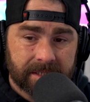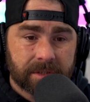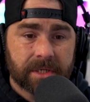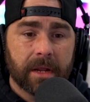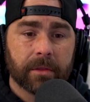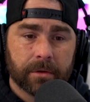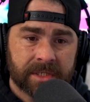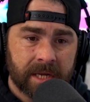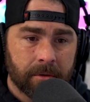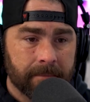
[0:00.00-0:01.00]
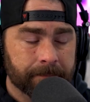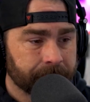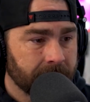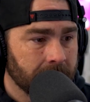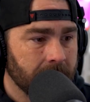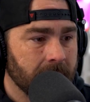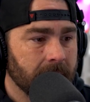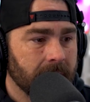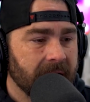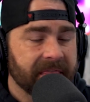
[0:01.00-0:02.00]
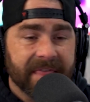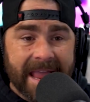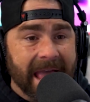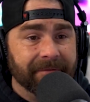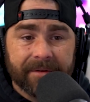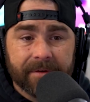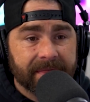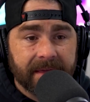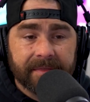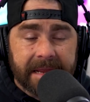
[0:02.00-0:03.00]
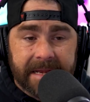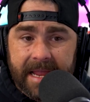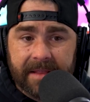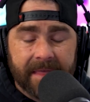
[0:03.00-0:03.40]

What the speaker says: Here's another little secret. They have everything they need.